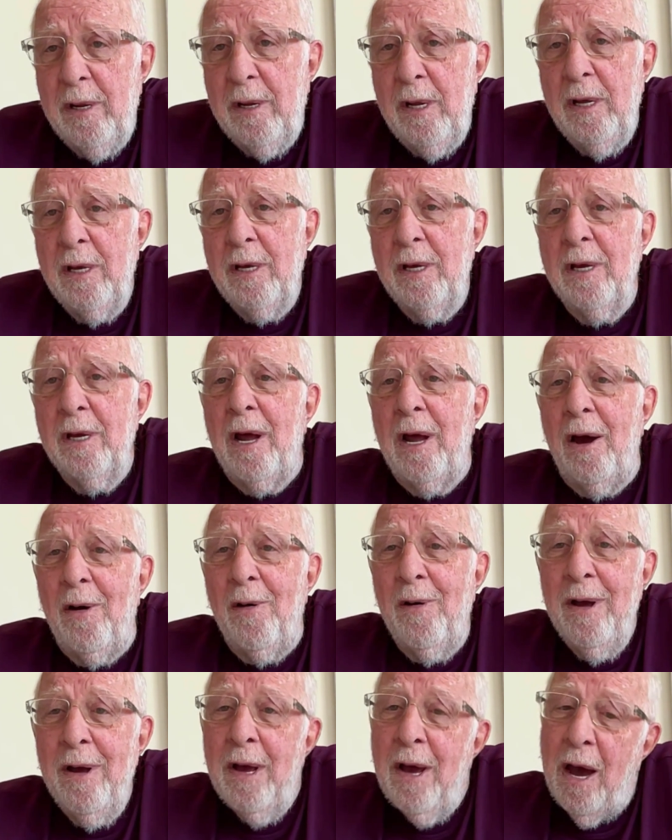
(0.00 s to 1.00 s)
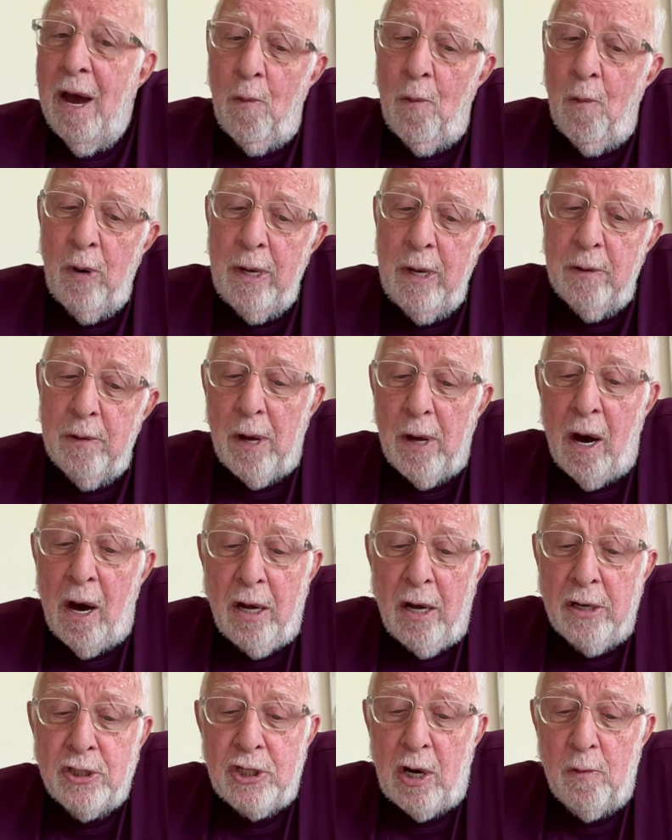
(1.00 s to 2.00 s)
Right. You know, right. and we,
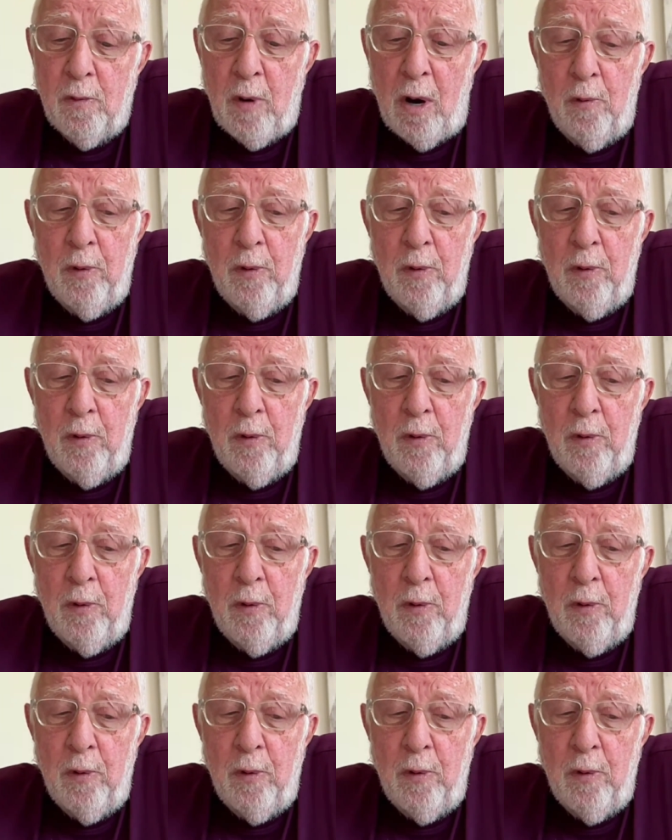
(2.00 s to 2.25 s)
our joke,